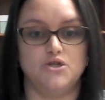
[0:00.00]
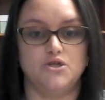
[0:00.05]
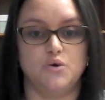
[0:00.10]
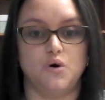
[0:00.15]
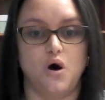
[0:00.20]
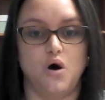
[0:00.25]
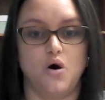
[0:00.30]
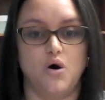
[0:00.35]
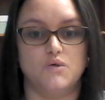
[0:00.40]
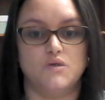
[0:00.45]
you'll
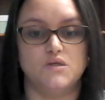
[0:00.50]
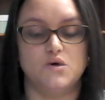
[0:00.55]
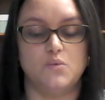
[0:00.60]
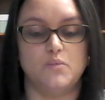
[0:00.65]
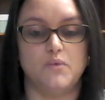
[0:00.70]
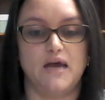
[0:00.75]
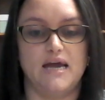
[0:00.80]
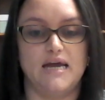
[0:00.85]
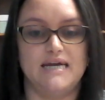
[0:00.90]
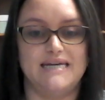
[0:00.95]
also
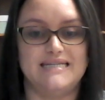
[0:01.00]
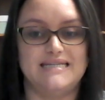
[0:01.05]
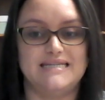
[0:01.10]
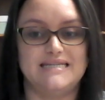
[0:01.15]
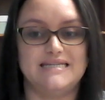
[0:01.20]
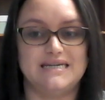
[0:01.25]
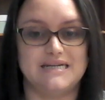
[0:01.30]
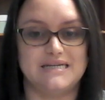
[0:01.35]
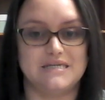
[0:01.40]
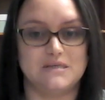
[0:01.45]
pay
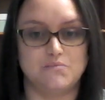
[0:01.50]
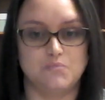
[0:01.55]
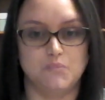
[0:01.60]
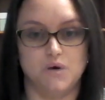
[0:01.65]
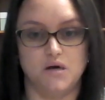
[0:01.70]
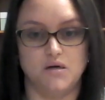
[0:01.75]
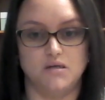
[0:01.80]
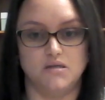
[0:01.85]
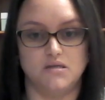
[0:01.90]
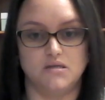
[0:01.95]
6
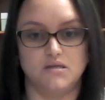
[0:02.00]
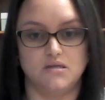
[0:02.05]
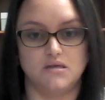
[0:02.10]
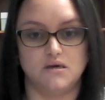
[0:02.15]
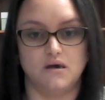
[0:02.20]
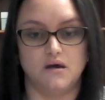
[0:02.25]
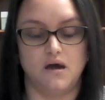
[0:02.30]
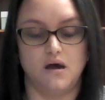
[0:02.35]
months